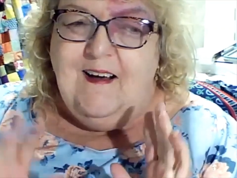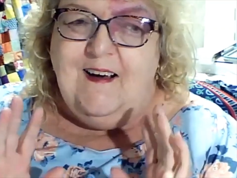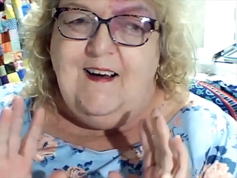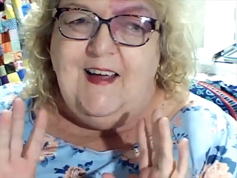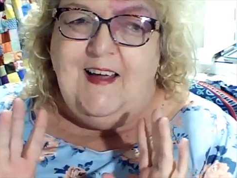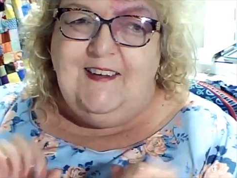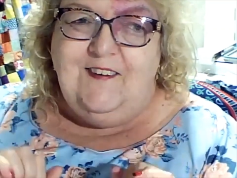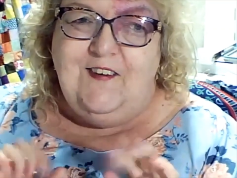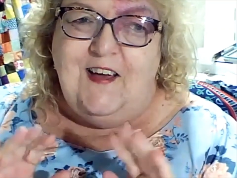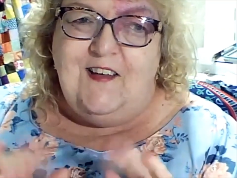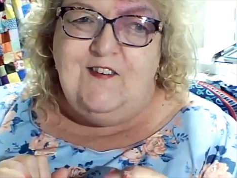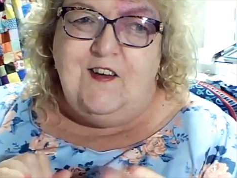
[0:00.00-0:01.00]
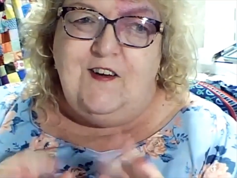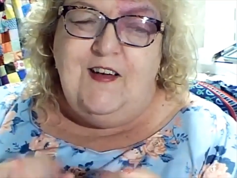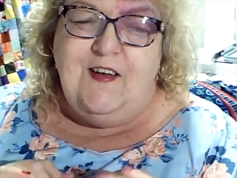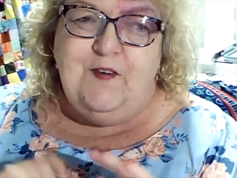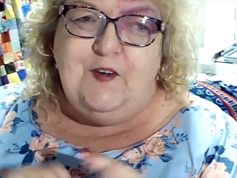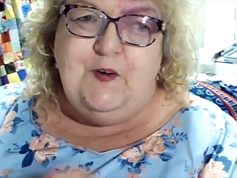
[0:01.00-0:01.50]
All right, you guys all
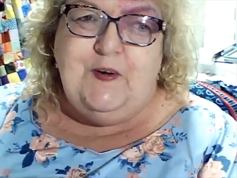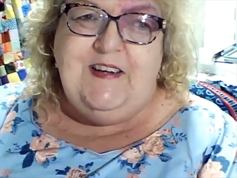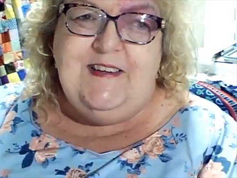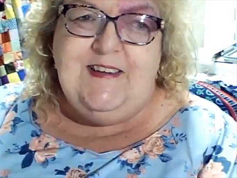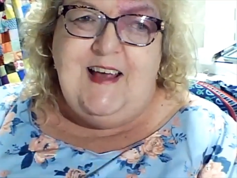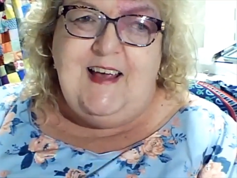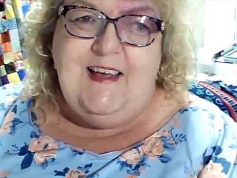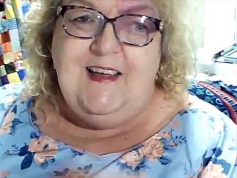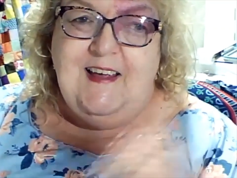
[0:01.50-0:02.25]
have a great day.